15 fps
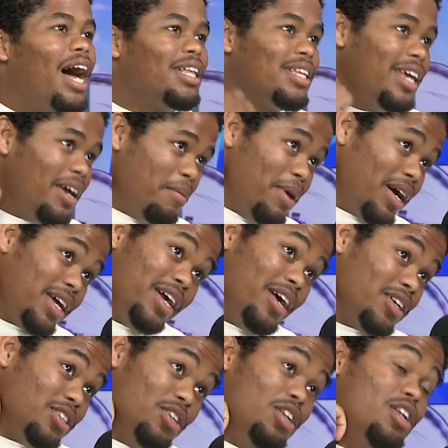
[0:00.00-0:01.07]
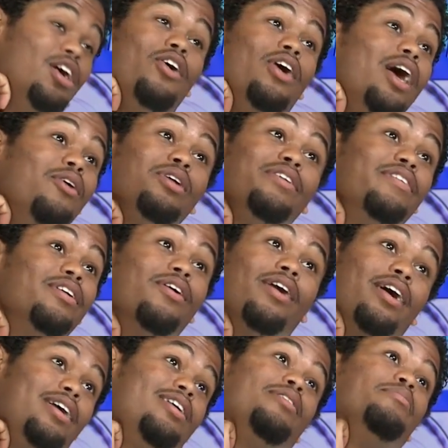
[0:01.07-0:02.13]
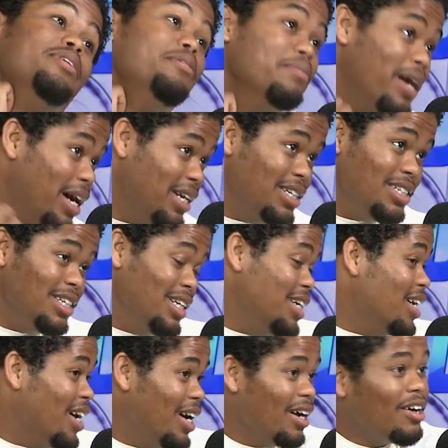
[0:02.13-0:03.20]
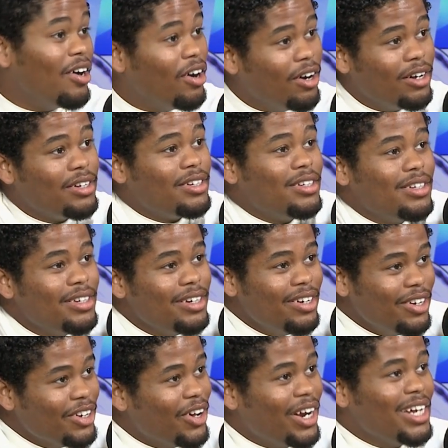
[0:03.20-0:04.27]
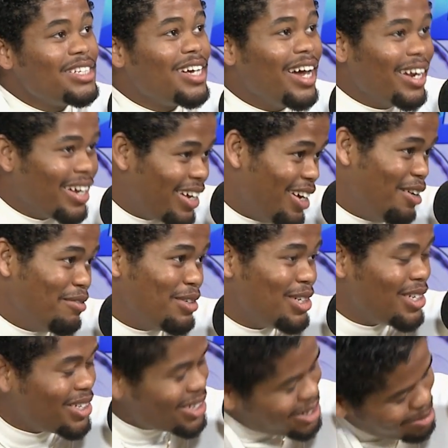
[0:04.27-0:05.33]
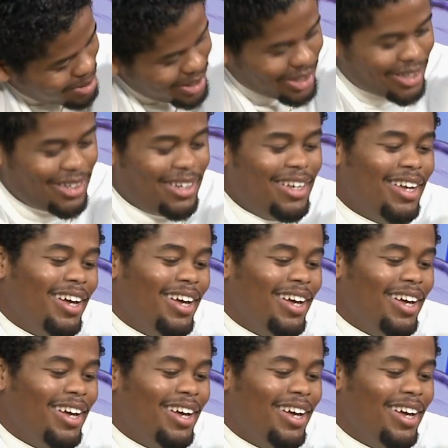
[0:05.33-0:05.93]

I think my character alone, I don't even know how many bodies Leon caught. You know, that's got to count for something.